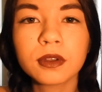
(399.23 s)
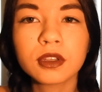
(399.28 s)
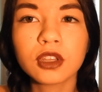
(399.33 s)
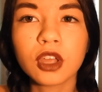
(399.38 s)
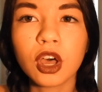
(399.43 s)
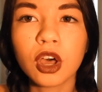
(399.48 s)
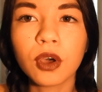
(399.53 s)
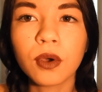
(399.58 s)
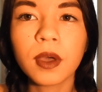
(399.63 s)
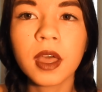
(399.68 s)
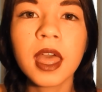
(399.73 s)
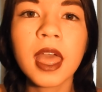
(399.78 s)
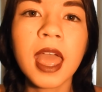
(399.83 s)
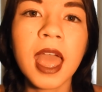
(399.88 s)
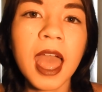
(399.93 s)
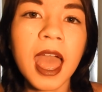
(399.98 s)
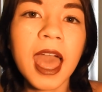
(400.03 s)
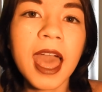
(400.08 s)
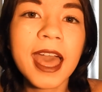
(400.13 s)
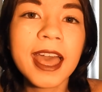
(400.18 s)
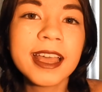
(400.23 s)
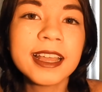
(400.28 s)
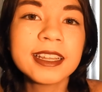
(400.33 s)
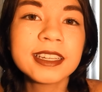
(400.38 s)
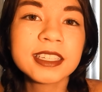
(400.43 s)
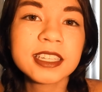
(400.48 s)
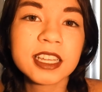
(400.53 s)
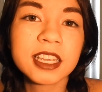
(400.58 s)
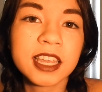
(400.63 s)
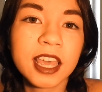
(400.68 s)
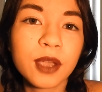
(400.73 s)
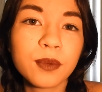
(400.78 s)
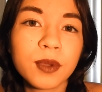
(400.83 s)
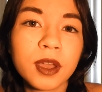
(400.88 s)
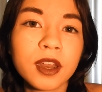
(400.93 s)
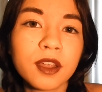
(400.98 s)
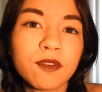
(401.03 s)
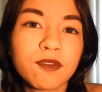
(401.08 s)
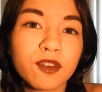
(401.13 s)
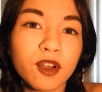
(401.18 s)
below. And get
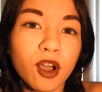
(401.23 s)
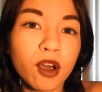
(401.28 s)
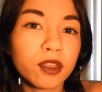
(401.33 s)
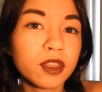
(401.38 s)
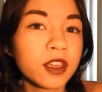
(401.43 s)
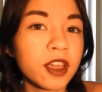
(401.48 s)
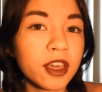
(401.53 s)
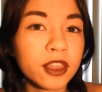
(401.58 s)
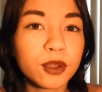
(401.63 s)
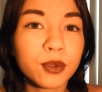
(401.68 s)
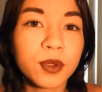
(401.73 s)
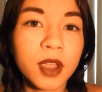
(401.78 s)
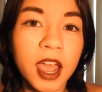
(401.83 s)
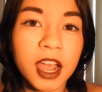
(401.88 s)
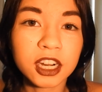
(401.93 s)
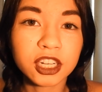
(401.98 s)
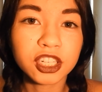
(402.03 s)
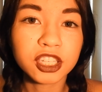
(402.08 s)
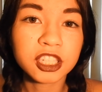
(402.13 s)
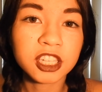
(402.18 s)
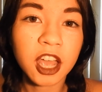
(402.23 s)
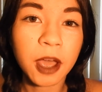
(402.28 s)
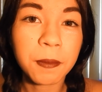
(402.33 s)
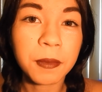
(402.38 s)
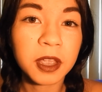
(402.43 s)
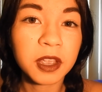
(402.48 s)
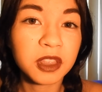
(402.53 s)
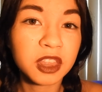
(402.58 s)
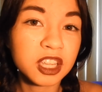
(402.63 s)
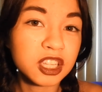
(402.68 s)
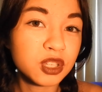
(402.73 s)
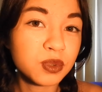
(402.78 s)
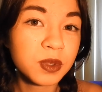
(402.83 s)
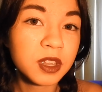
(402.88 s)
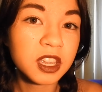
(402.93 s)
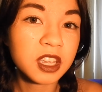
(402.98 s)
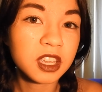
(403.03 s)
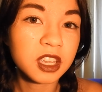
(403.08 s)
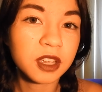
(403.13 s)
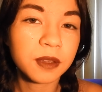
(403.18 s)
ready for all the other reactions coming this
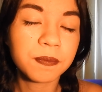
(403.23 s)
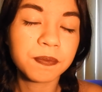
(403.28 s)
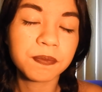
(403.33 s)
week.